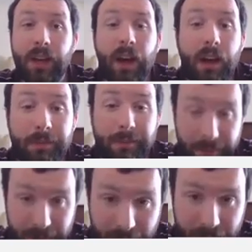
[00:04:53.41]

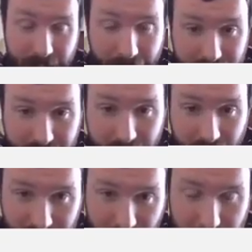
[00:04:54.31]
It actually starts out